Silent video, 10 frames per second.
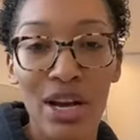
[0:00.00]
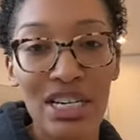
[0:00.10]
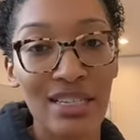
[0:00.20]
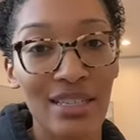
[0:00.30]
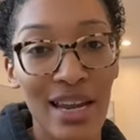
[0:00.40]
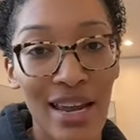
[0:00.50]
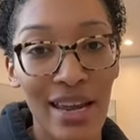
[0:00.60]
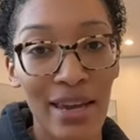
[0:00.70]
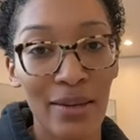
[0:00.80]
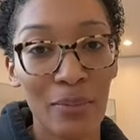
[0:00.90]

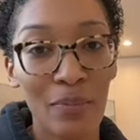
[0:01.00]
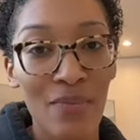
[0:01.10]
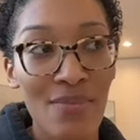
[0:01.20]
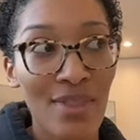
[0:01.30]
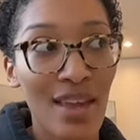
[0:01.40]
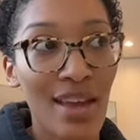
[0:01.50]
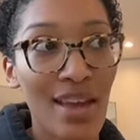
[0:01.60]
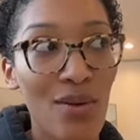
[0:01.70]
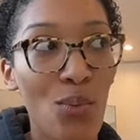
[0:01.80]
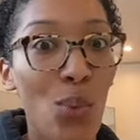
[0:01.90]
understand
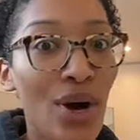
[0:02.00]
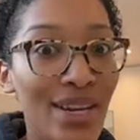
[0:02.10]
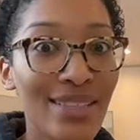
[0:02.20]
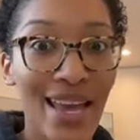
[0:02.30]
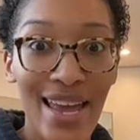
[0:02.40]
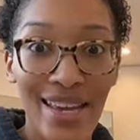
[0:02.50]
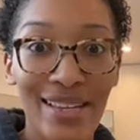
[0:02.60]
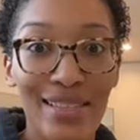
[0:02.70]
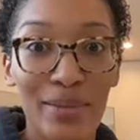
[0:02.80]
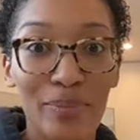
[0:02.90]
what it takes.